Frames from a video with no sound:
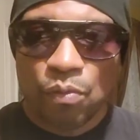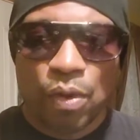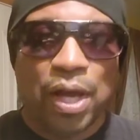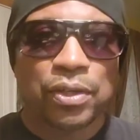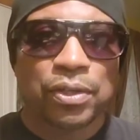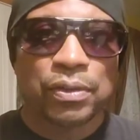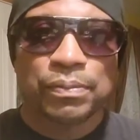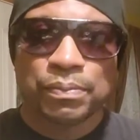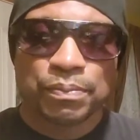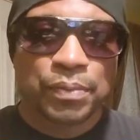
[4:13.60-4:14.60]
Wilder,
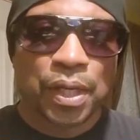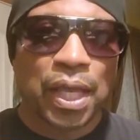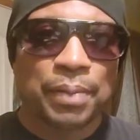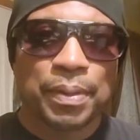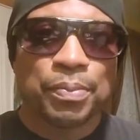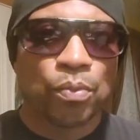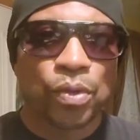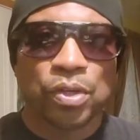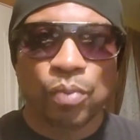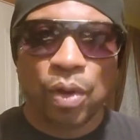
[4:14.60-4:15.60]
a lot of people
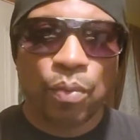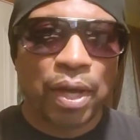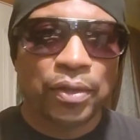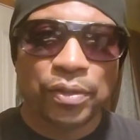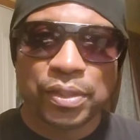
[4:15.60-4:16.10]
wonder why Wilder